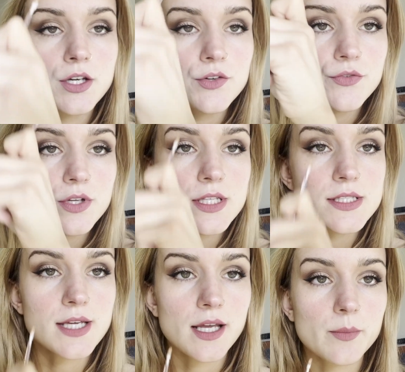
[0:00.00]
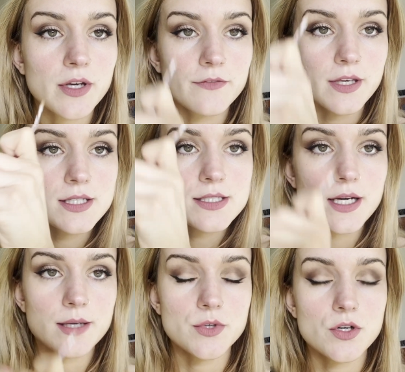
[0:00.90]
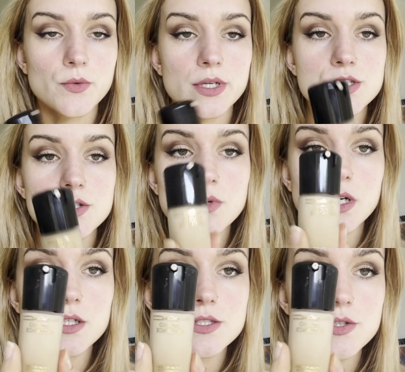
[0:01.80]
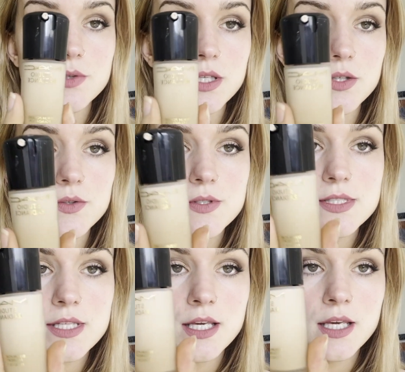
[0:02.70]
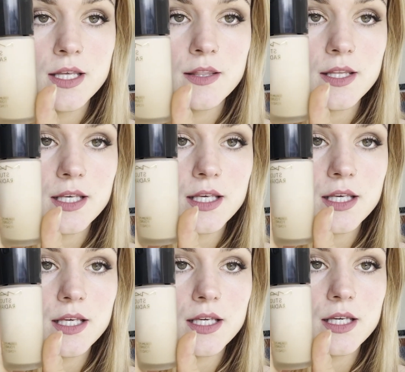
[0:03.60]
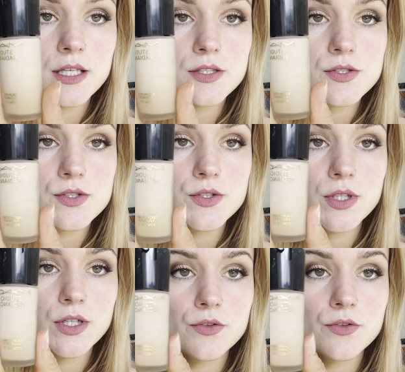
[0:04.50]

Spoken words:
For this side of my face, I'm going to also use the Studio